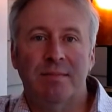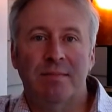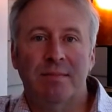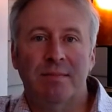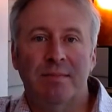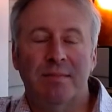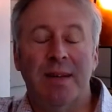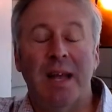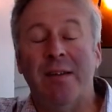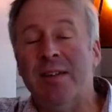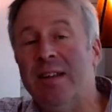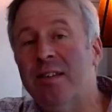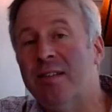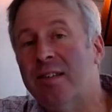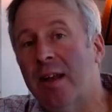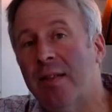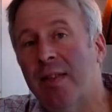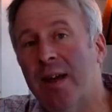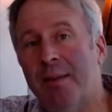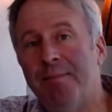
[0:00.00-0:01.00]
Having
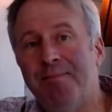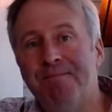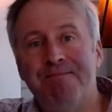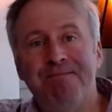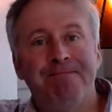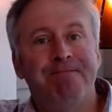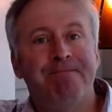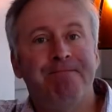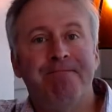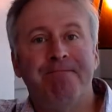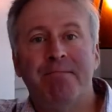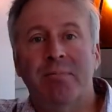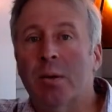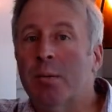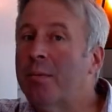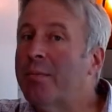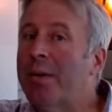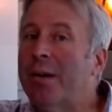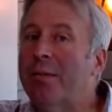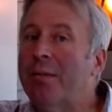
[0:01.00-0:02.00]
said that, some
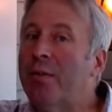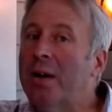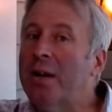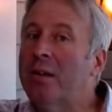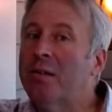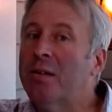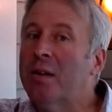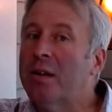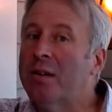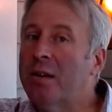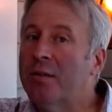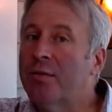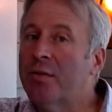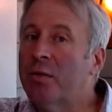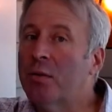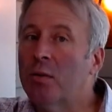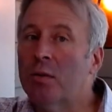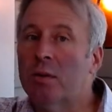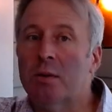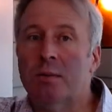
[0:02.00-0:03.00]
of my friends at Div
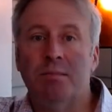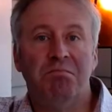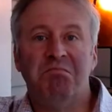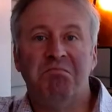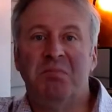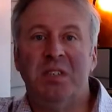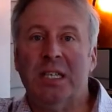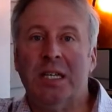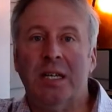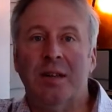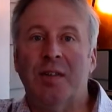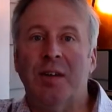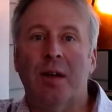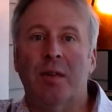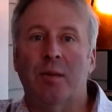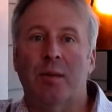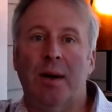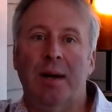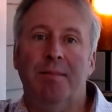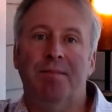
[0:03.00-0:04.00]
School did it the other
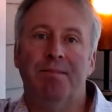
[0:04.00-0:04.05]
way.